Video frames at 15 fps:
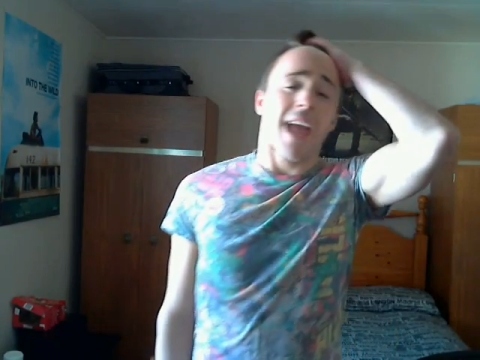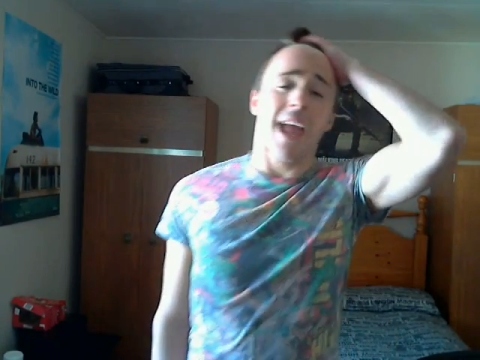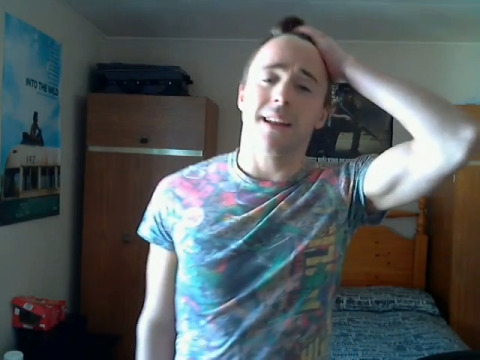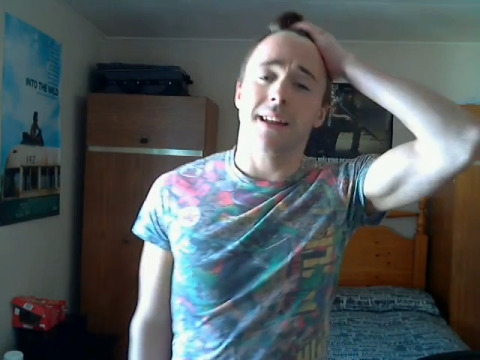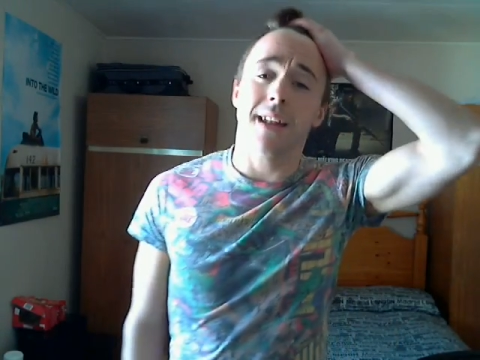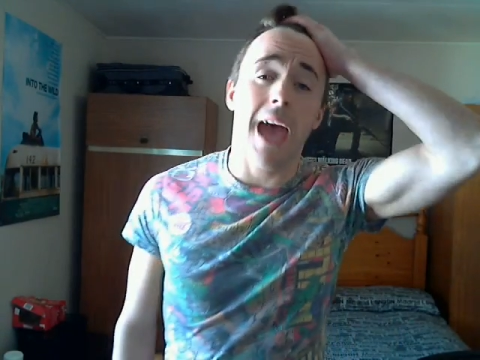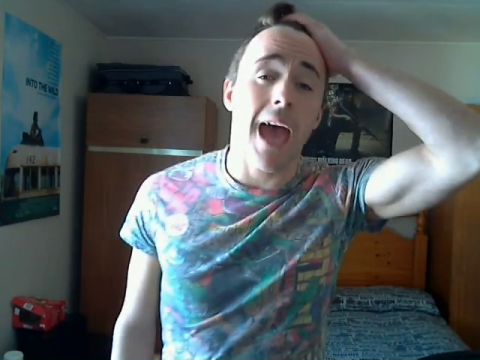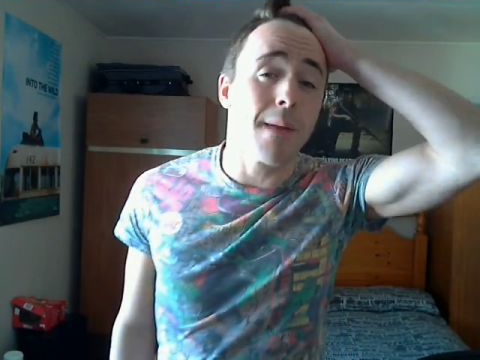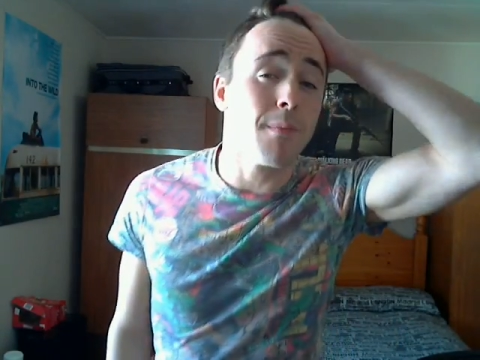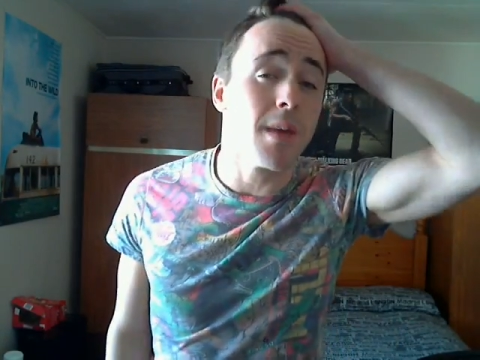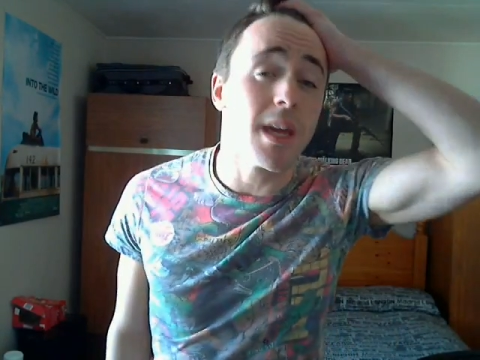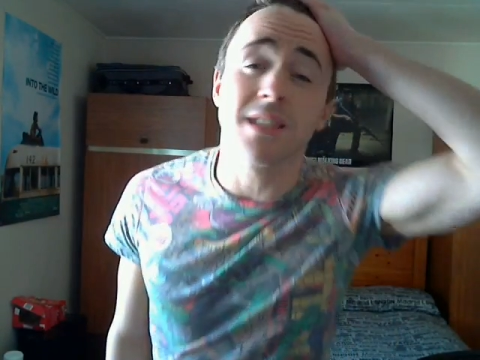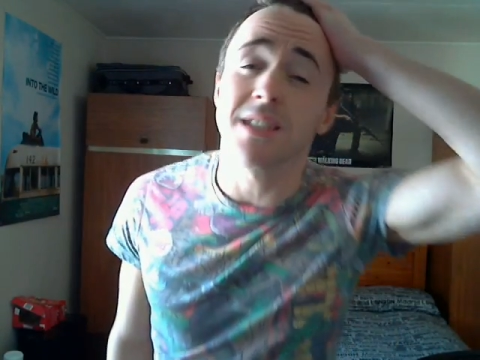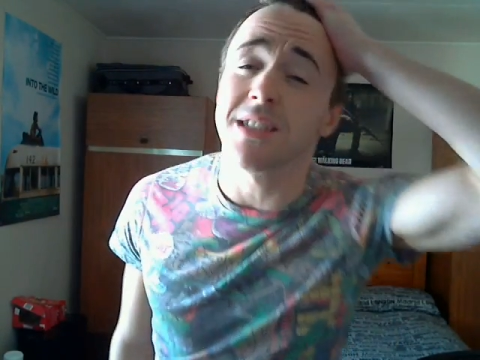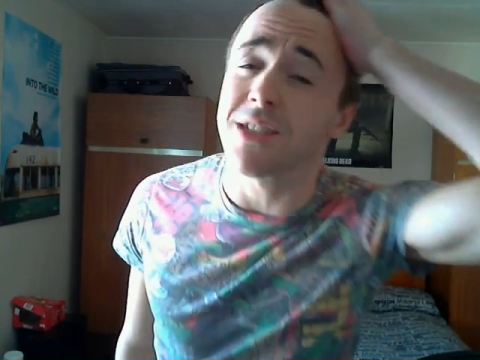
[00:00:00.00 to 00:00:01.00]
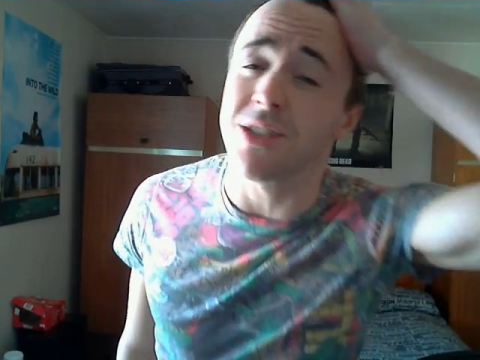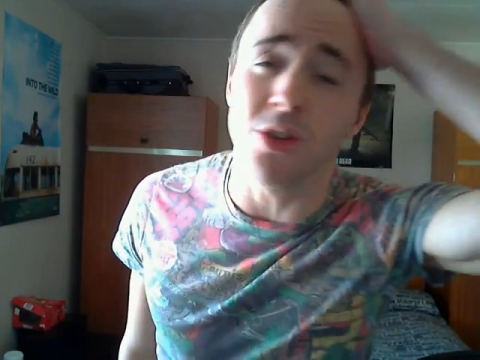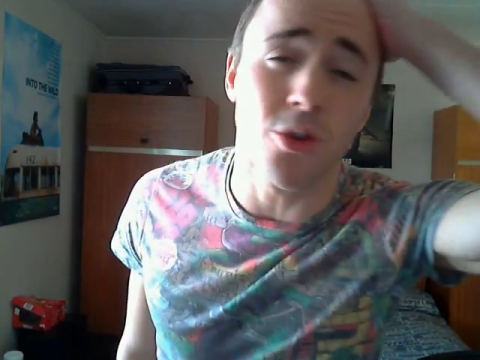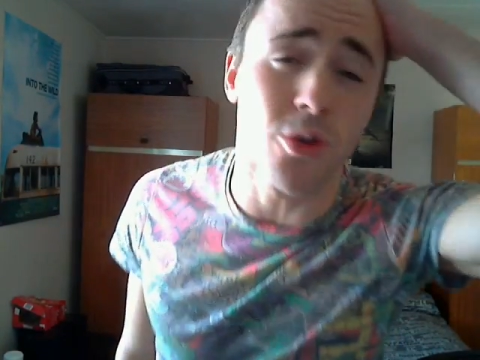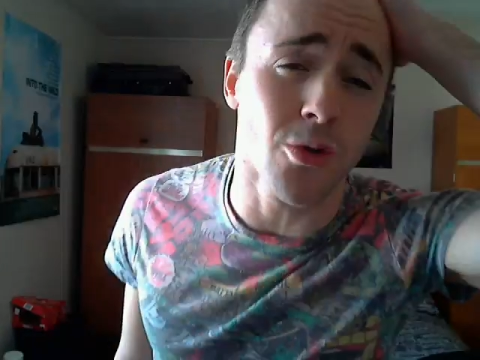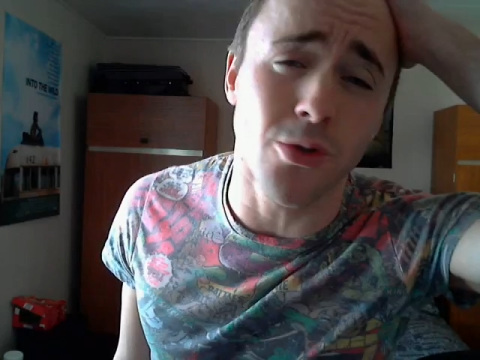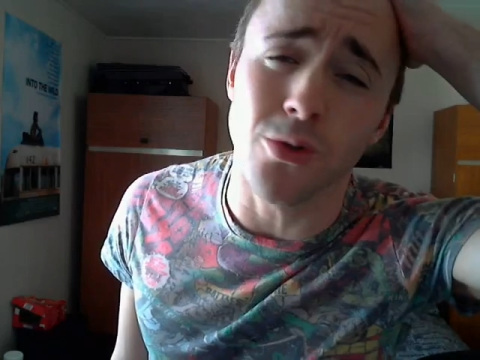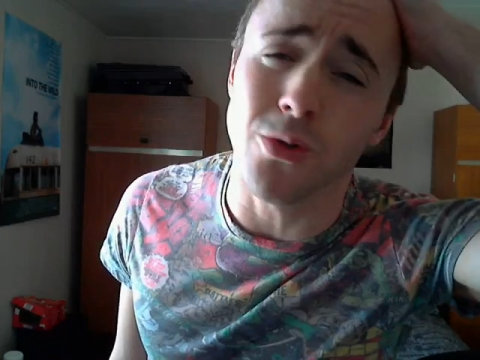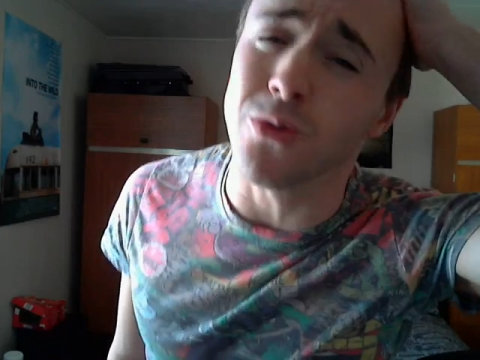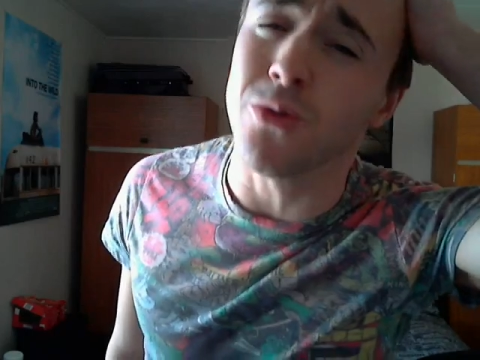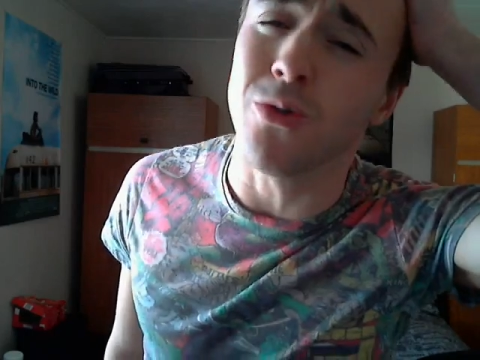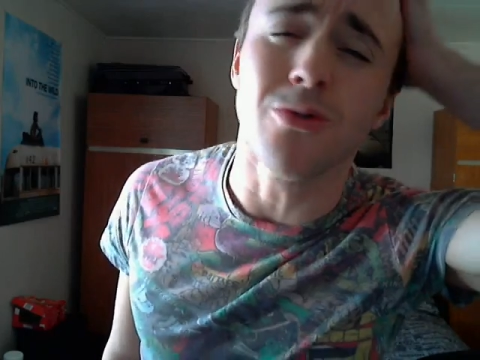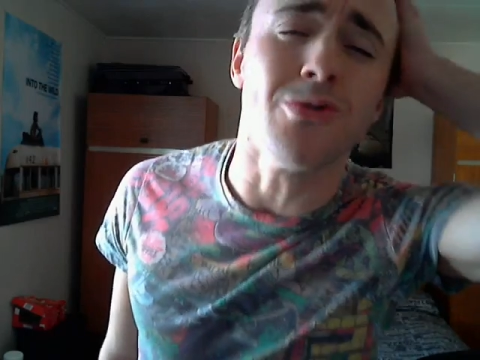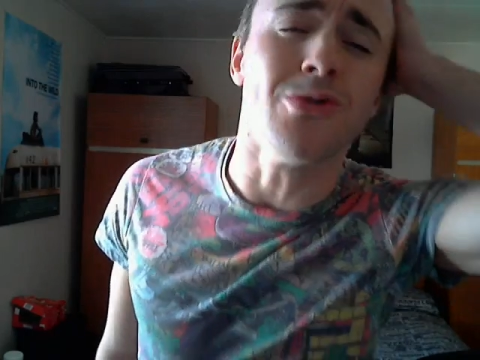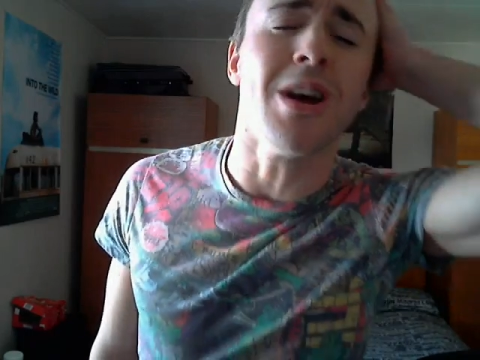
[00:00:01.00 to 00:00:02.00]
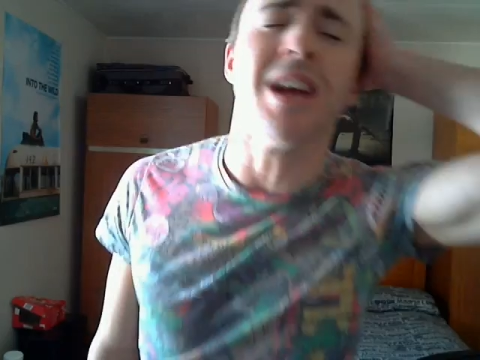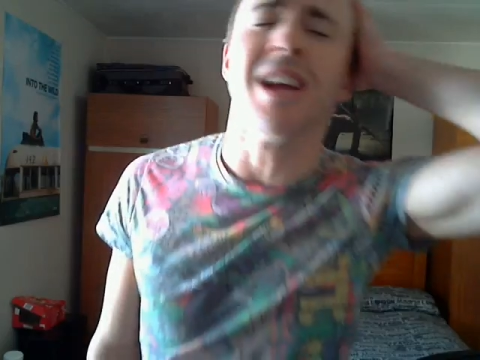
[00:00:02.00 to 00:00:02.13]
And I miss you,